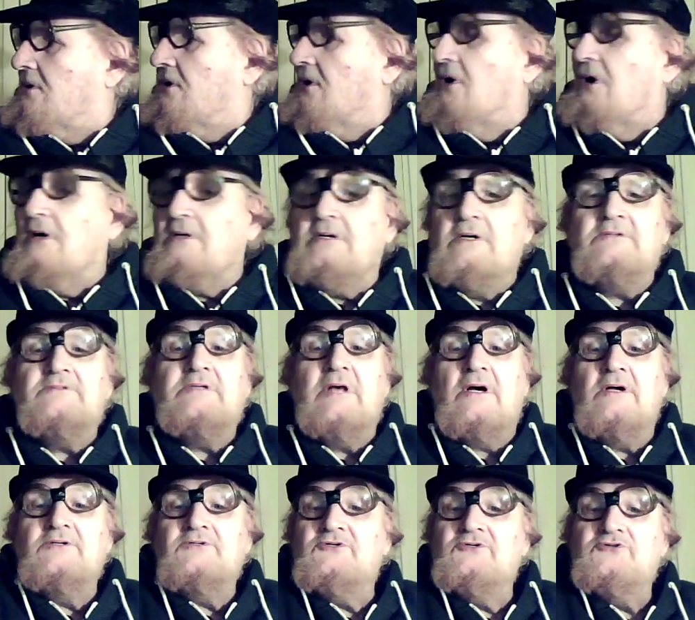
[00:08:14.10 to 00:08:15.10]
Oh, it's
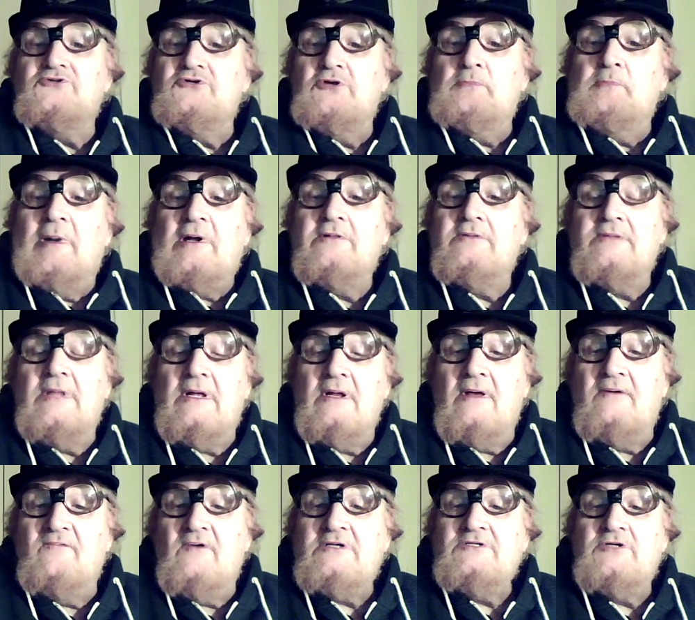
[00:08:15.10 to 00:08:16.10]
that stupid
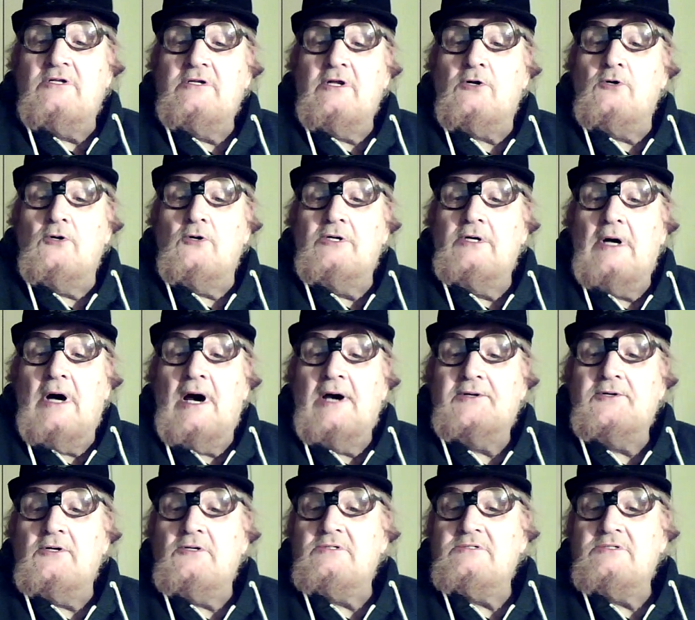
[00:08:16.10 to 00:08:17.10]
television I got the
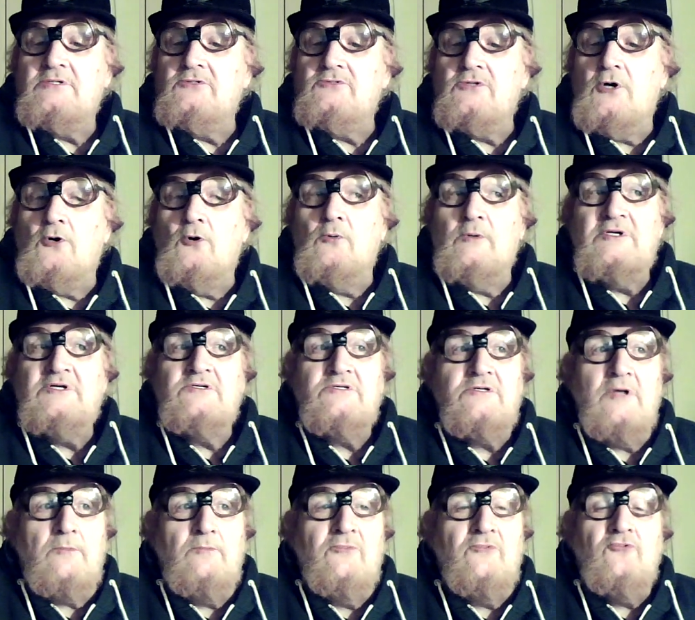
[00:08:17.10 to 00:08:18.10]
address, there's always
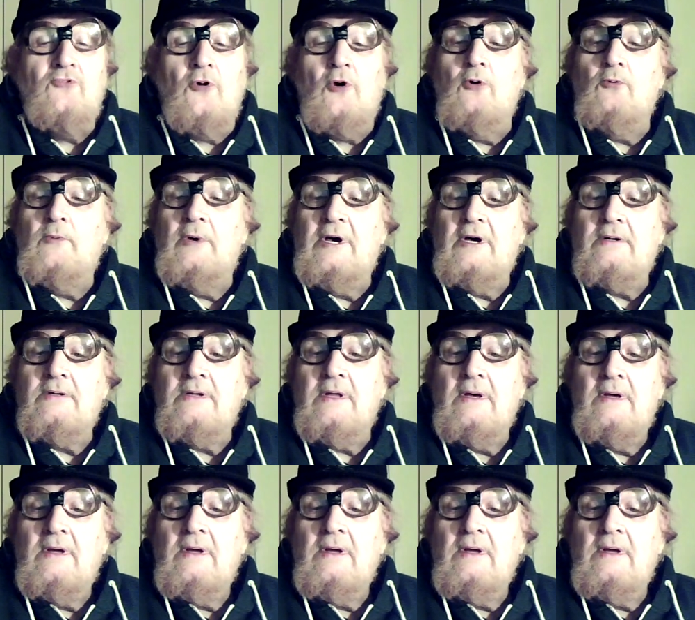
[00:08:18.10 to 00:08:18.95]
something wrong with it.